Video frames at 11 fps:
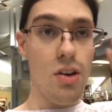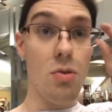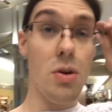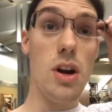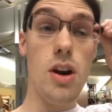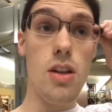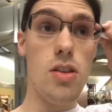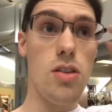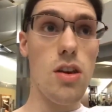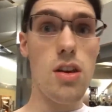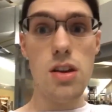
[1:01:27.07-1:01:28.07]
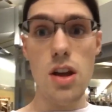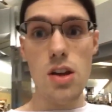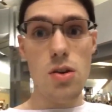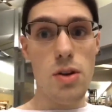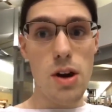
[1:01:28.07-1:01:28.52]
we're here at San
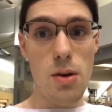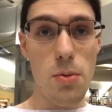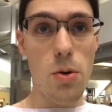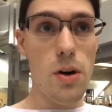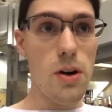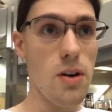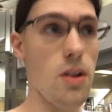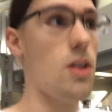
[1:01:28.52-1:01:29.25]
Diego Airport,